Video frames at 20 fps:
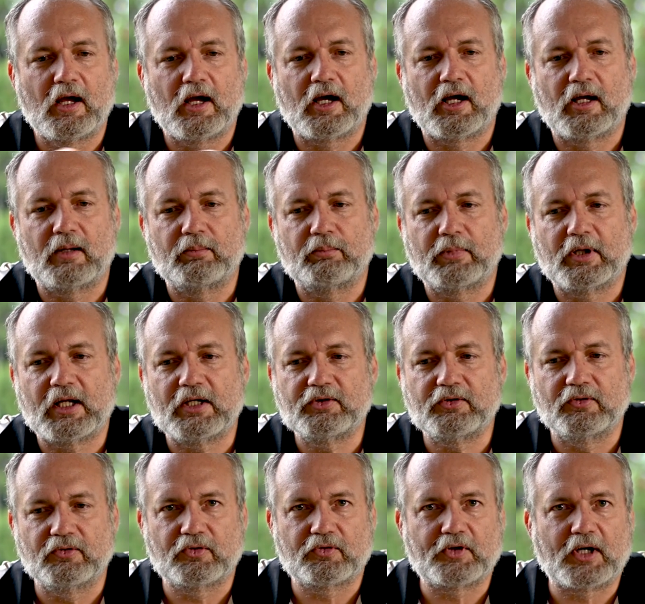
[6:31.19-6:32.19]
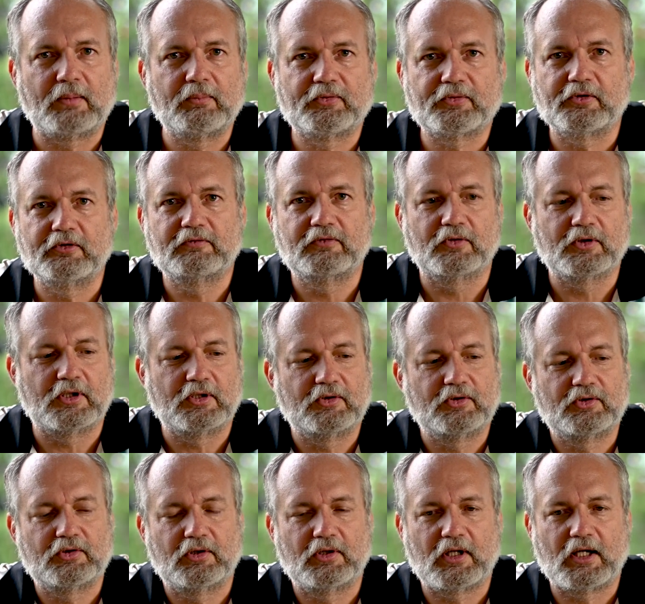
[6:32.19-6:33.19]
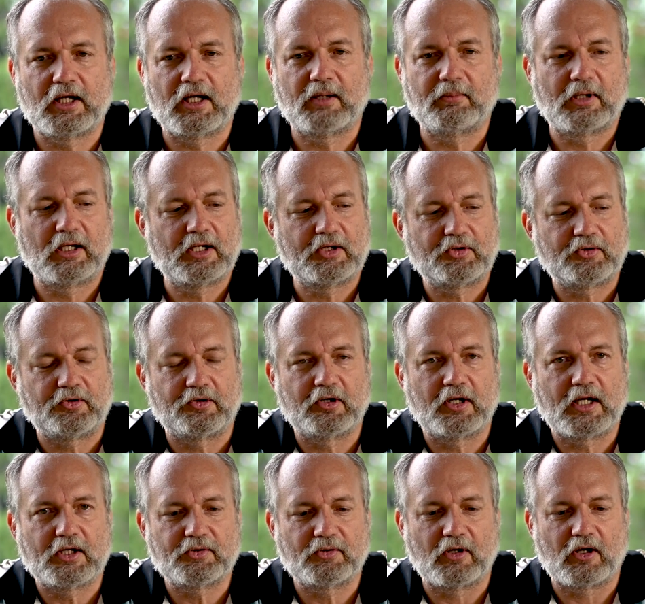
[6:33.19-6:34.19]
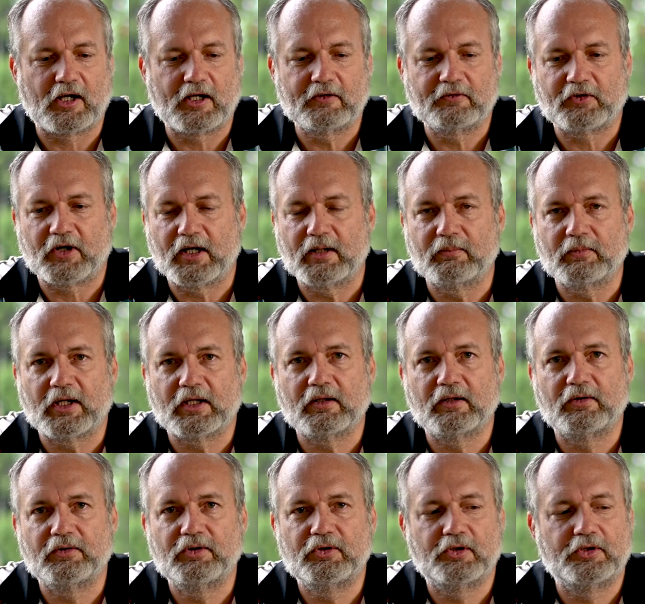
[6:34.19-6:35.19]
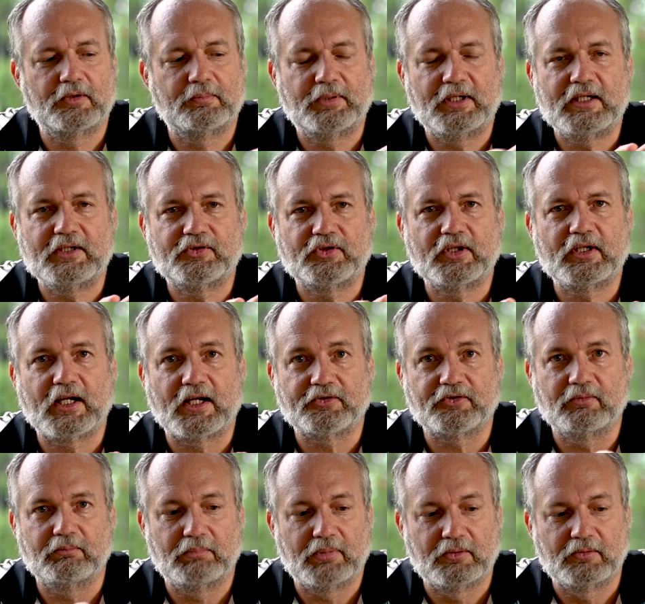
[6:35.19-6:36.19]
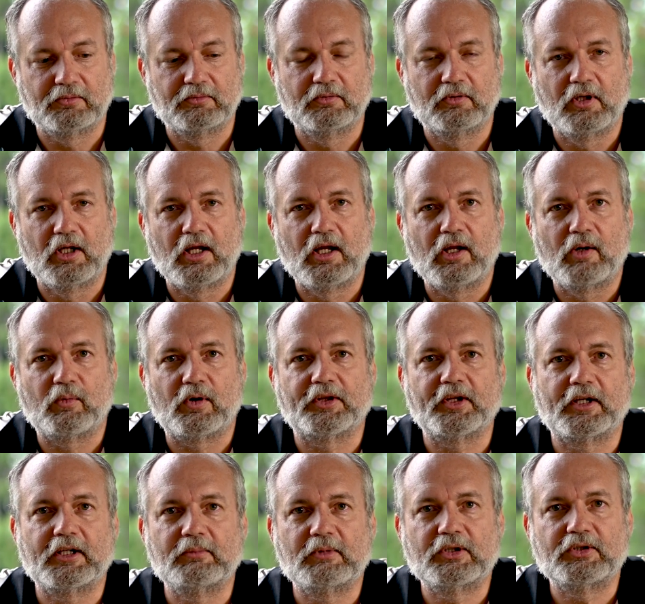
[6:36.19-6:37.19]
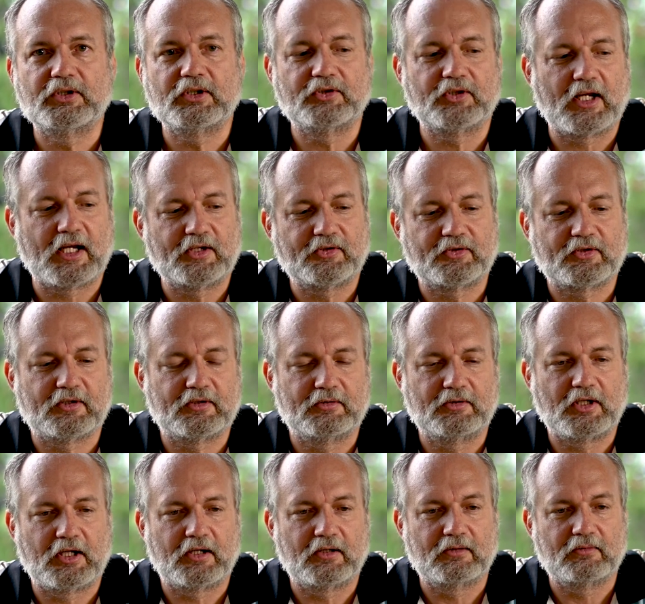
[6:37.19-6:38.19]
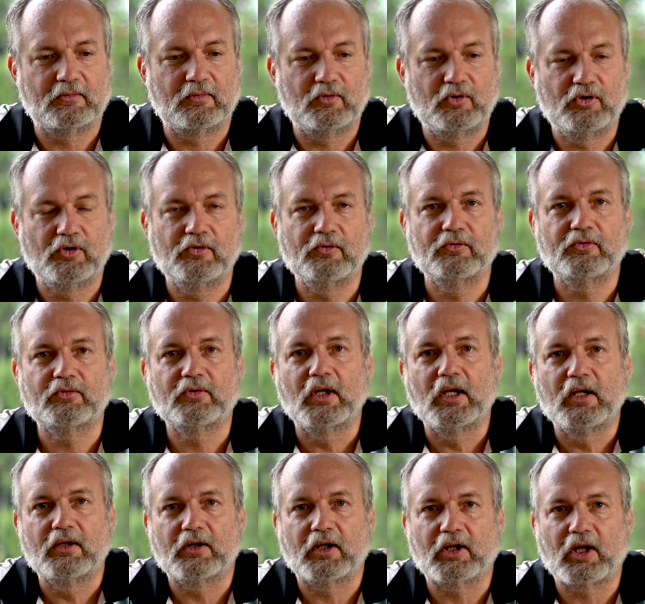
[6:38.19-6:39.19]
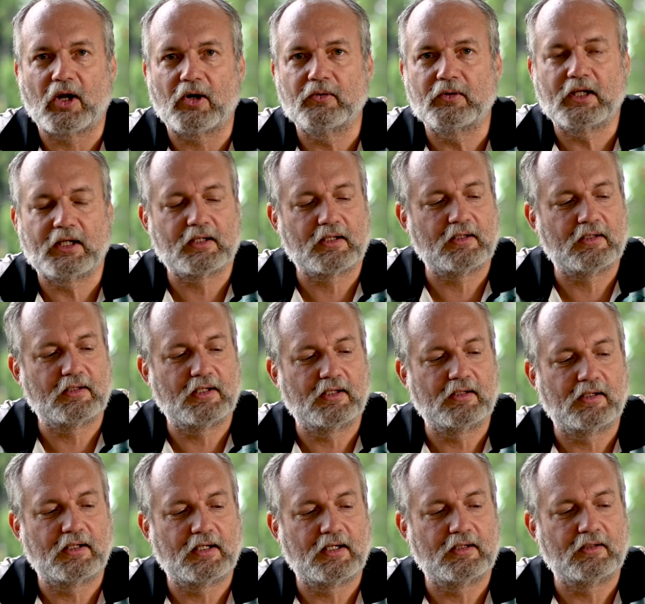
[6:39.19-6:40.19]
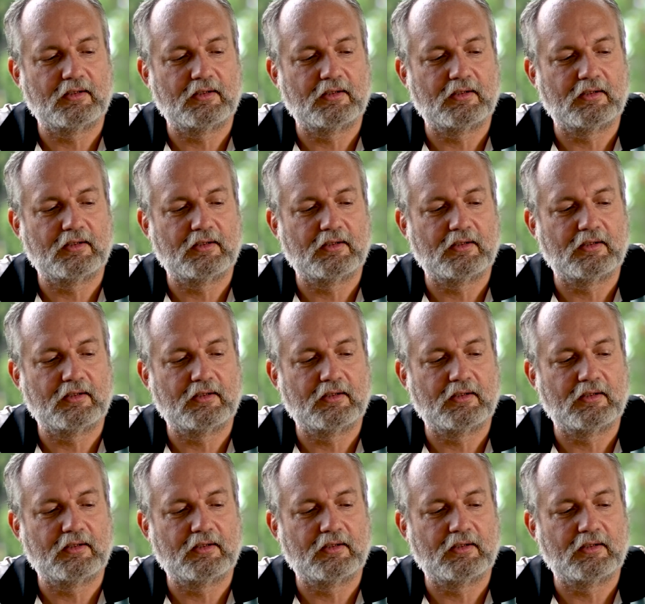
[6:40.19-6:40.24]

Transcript: but as you scrub through footage, unless you're on an actual iframe, that your PC has to build what that image is. It has to use the codec and